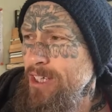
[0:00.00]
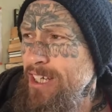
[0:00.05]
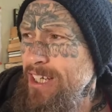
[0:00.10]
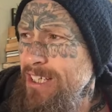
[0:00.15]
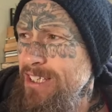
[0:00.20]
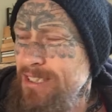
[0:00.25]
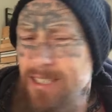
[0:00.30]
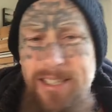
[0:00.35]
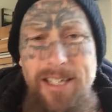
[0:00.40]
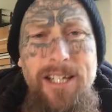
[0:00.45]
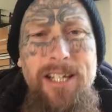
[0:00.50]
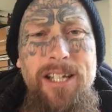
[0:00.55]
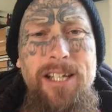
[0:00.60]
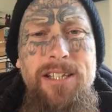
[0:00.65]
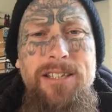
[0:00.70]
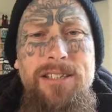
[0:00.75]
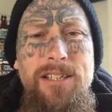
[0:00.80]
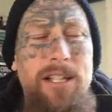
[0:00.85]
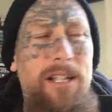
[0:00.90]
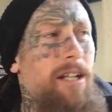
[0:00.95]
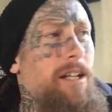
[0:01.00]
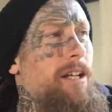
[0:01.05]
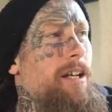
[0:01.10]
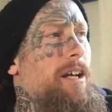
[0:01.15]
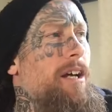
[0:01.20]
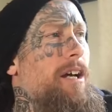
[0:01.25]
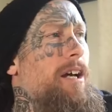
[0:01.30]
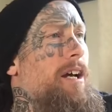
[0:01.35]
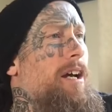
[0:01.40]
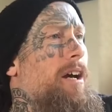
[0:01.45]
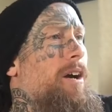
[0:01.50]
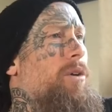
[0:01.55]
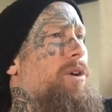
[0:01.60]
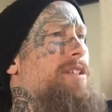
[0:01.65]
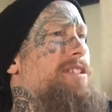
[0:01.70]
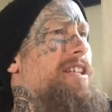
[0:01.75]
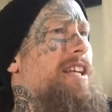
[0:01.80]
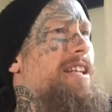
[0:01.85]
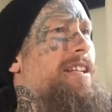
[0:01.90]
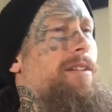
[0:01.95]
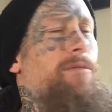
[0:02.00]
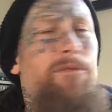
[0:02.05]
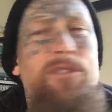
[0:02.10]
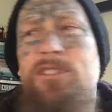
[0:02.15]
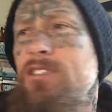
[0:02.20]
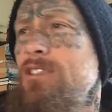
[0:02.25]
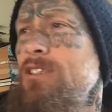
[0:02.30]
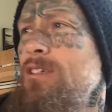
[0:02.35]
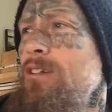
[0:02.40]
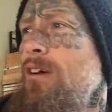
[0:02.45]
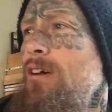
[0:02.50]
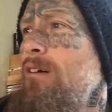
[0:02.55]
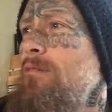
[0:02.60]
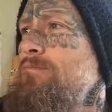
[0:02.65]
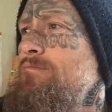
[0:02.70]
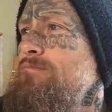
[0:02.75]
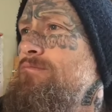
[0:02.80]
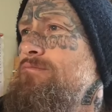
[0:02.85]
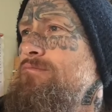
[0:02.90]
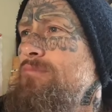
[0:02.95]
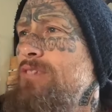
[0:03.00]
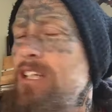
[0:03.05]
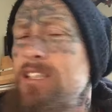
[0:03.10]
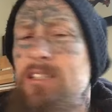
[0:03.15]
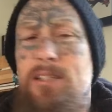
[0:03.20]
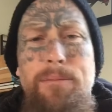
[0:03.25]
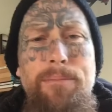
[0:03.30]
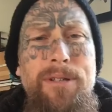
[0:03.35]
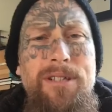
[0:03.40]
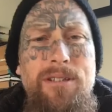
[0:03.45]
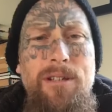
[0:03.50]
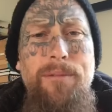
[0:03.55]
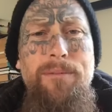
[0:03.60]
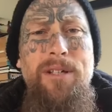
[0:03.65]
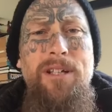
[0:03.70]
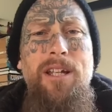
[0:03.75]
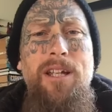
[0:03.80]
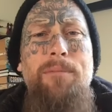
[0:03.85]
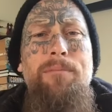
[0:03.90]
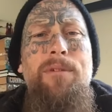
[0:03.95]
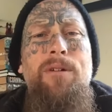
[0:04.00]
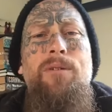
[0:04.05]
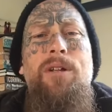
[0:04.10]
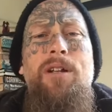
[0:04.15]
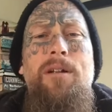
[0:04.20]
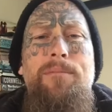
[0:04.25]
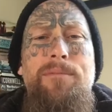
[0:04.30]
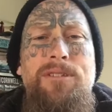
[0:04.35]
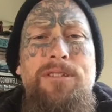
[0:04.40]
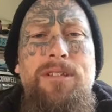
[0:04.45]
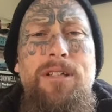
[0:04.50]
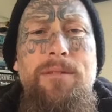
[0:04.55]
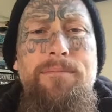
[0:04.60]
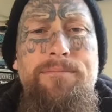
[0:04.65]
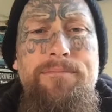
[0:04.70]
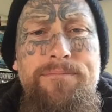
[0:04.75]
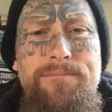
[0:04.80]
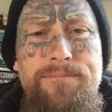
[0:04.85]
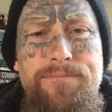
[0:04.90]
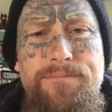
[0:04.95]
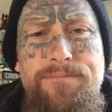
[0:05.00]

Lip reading: years and years. Always had the vision that that's the best time to get me when I'm asleep.